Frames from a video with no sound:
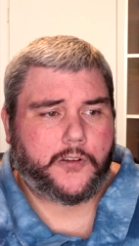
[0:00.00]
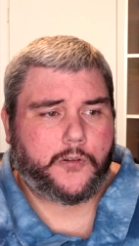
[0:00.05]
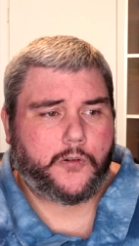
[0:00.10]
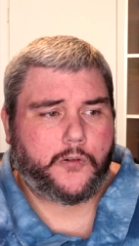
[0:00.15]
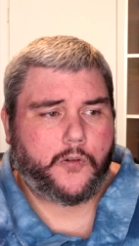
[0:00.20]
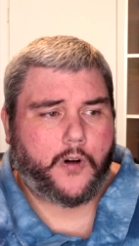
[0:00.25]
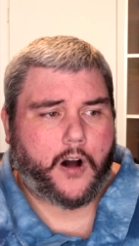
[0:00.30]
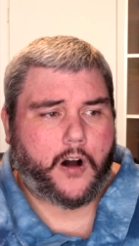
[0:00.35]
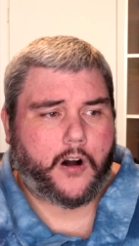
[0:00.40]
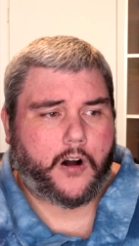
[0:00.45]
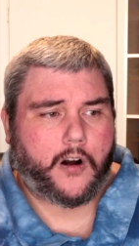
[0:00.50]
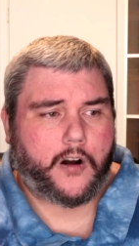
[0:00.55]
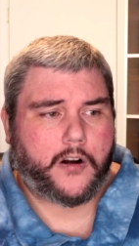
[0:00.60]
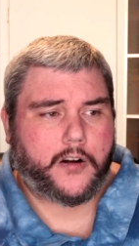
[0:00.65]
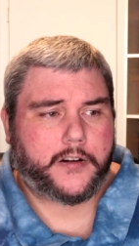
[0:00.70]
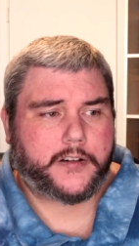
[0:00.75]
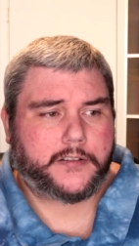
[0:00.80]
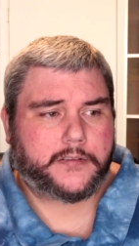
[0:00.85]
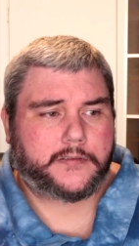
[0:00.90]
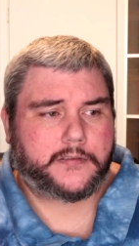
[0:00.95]
you
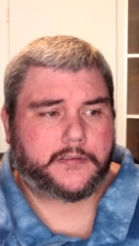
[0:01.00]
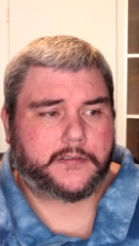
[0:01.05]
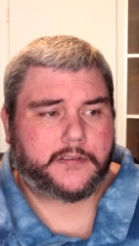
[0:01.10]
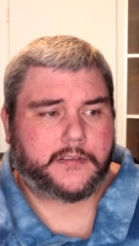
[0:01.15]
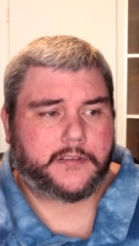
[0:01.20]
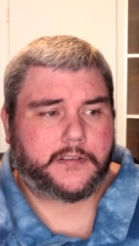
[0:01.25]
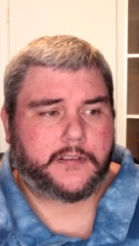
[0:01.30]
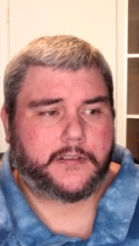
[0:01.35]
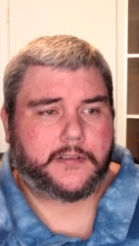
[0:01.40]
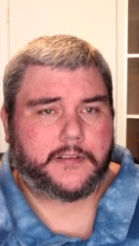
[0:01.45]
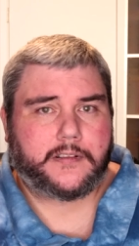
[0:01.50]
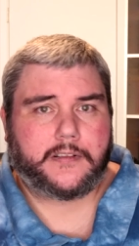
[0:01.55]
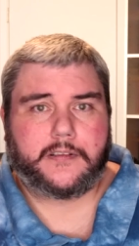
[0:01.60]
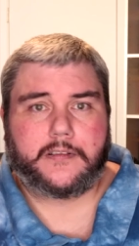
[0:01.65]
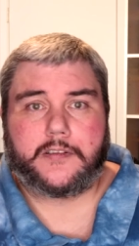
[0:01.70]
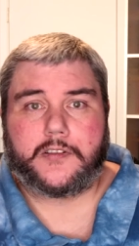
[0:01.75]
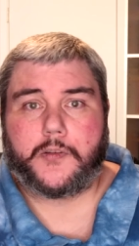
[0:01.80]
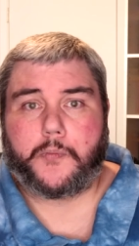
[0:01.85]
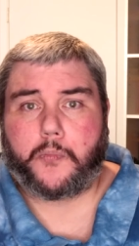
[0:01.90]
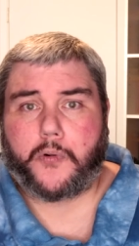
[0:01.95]
are
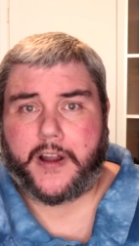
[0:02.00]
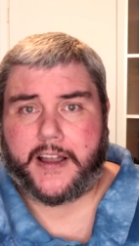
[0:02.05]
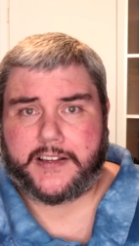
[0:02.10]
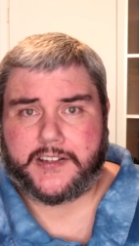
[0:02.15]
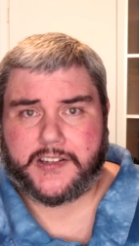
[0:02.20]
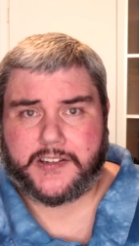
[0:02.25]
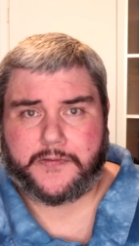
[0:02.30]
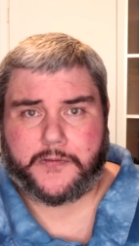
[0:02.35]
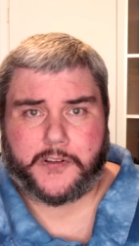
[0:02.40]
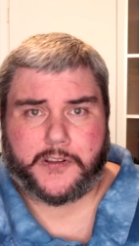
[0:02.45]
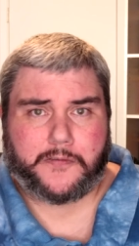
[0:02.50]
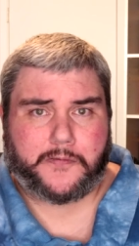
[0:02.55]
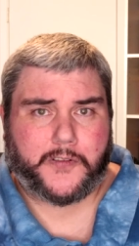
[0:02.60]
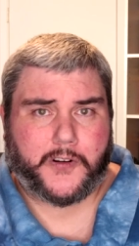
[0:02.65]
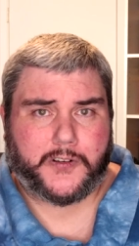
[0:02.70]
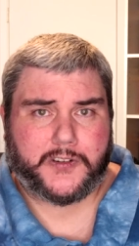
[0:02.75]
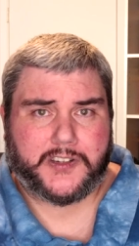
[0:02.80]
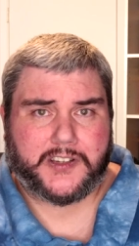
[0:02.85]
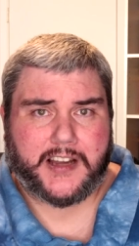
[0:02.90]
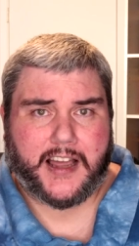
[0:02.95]
depressed for the
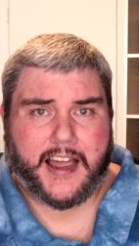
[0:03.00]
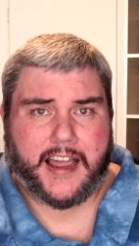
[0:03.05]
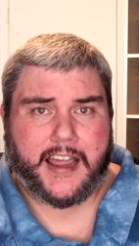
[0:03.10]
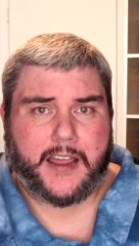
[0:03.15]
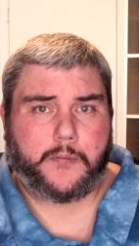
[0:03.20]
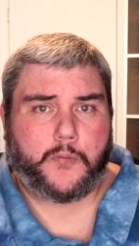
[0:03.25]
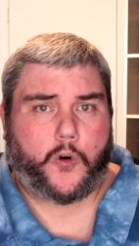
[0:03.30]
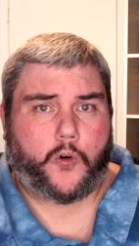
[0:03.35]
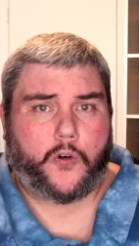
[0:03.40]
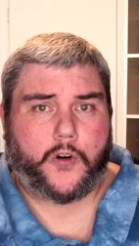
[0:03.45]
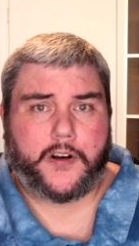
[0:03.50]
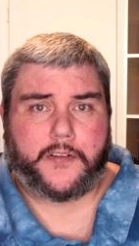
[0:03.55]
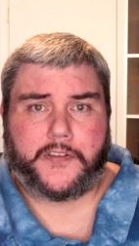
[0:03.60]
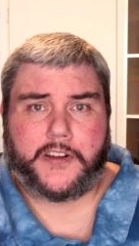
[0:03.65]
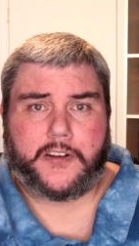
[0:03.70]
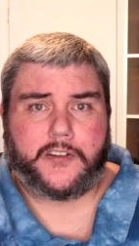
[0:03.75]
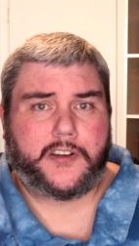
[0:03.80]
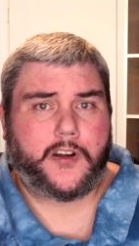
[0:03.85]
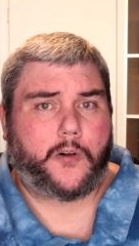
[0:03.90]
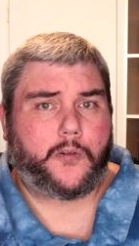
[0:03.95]
first time, or
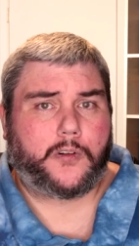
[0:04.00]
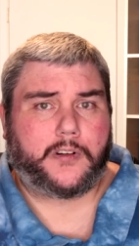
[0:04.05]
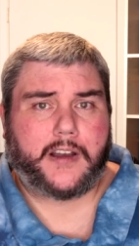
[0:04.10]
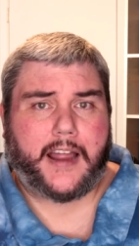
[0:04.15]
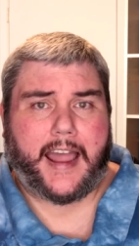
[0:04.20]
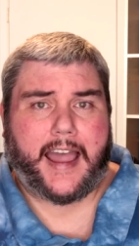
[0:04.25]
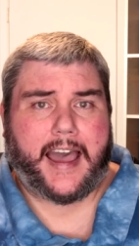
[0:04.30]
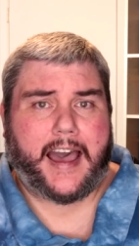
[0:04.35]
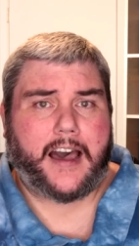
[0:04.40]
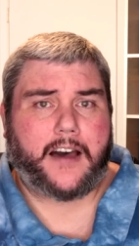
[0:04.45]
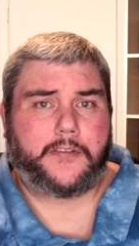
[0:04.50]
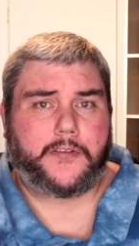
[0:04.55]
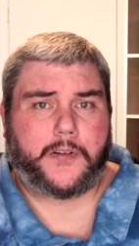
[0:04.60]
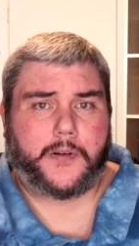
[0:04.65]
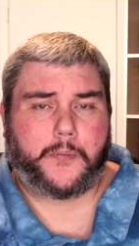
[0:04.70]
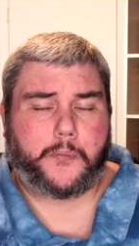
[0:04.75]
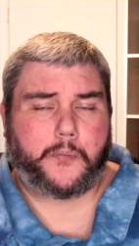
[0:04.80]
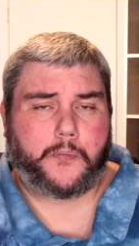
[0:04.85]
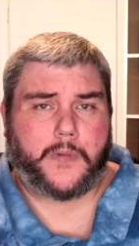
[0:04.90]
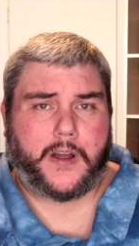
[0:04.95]
if you don't have
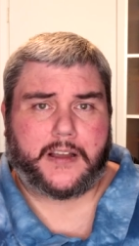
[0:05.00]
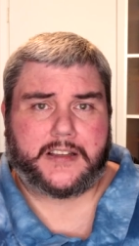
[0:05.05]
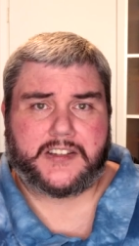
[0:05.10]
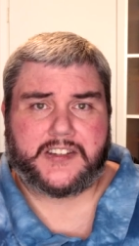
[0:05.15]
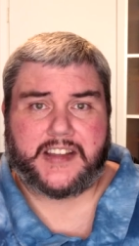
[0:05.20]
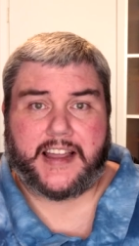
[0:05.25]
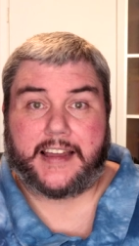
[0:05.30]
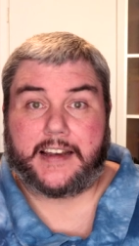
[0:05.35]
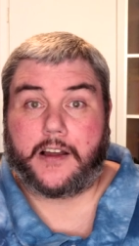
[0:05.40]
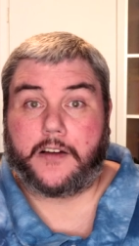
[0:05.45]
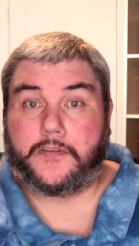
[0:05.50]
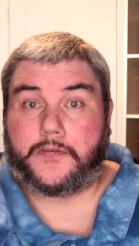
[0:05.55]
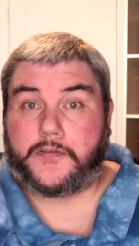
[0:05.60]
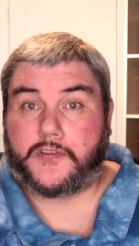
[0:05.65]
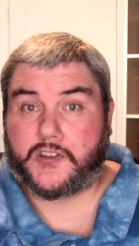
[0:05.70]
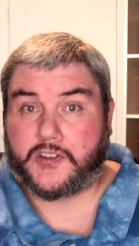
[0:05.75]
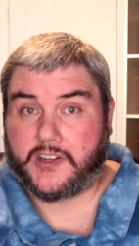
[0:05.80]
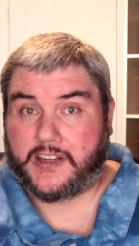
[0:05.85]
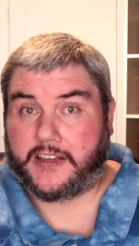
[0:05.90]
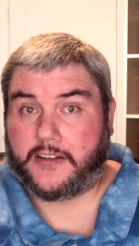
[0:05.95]
a, a set of
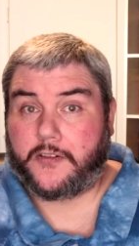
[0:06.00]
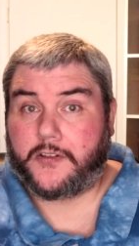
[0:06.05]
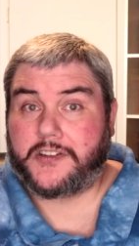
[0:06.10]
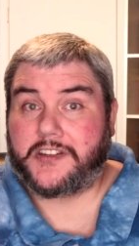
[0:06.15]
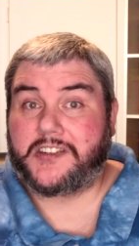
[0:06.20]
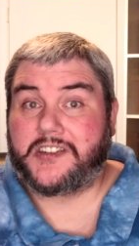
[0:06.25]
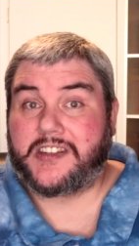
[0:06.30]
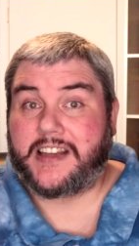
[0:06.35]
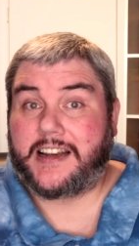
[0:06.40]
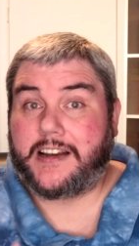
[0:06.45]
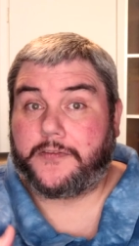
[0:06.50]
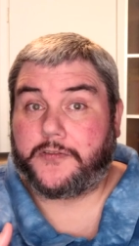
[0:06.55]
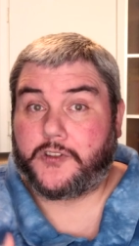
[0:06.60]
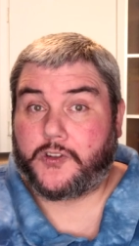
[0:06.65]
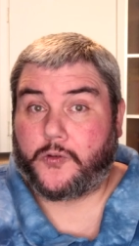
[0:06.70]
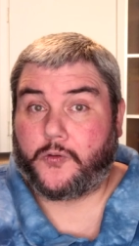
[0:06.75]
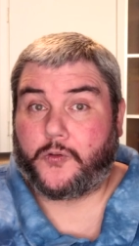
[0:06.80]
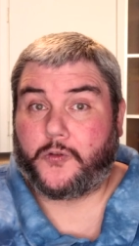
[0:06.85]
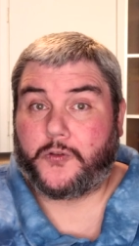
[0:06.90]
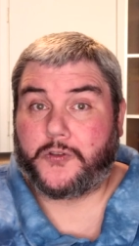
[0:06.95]
skills, a set of
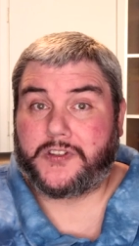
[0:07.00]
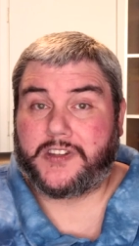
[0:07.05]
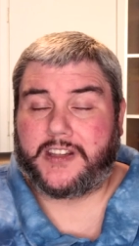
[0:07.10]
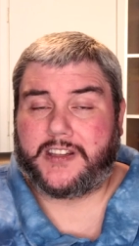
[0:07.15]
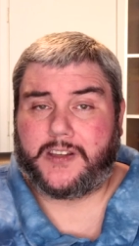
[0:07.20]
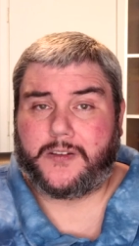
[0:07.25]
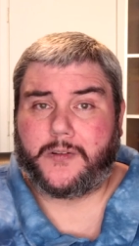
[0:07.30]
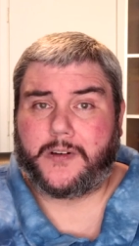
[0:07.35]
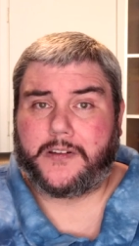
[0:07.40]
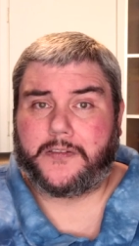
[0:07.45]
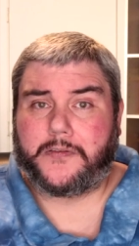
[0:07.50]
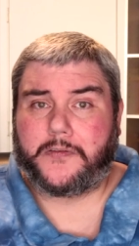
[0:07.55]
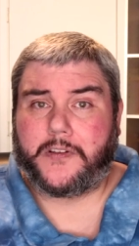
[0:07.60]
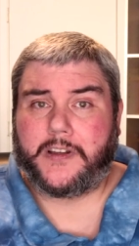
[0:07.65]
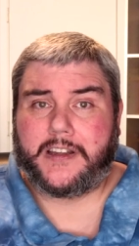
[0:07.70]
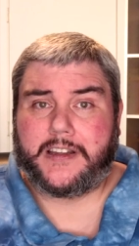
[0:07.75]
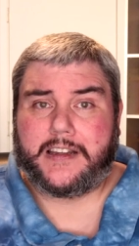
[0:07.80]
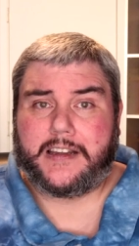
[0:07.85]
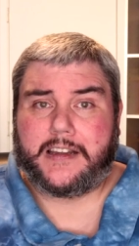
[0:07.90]
tools that you have